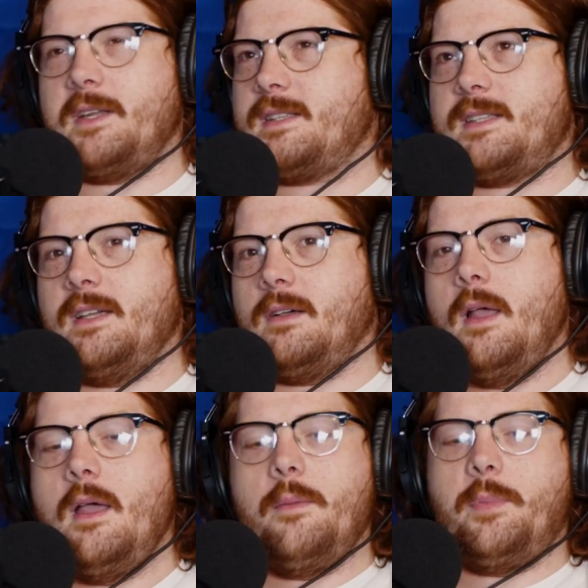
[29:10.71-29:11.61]
it's still,
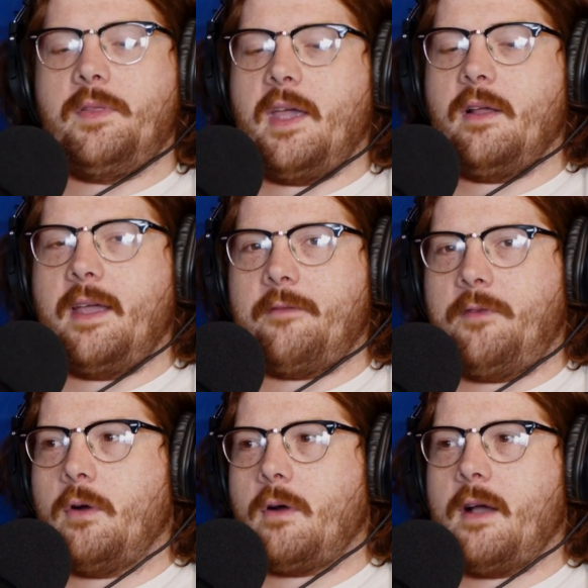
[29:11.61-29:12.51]
but they're like
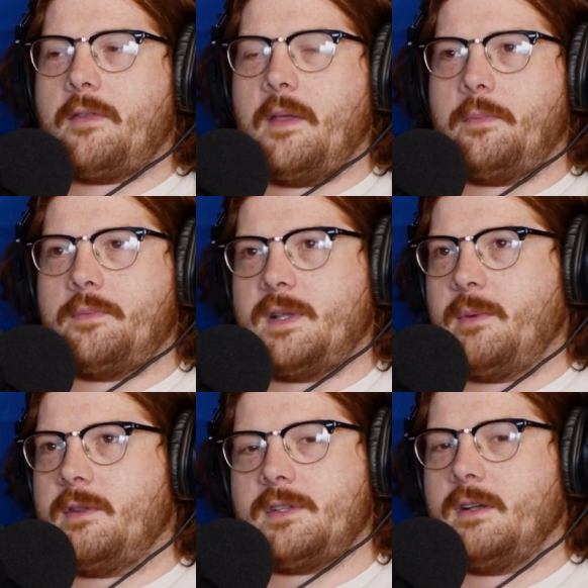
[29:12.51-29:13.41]
folk rock. Some of
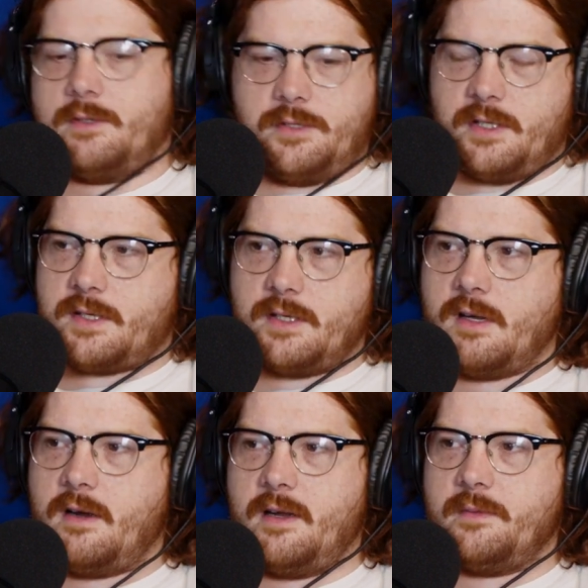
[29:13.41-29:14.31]
their songs are just
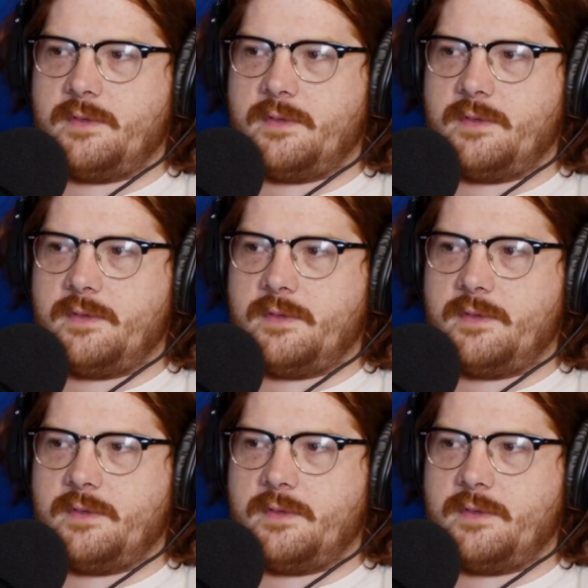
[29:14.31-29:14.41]
guitar and him